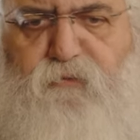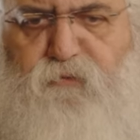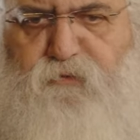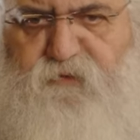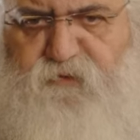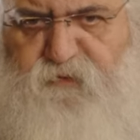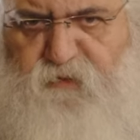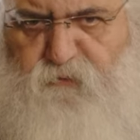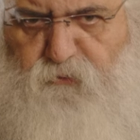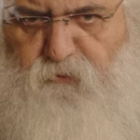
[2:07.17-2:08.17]
is to
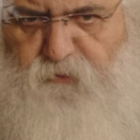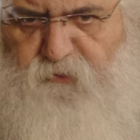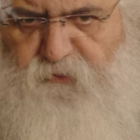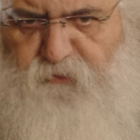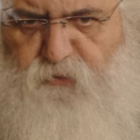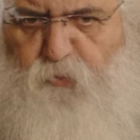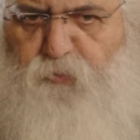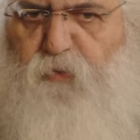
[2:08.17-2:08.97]
fight against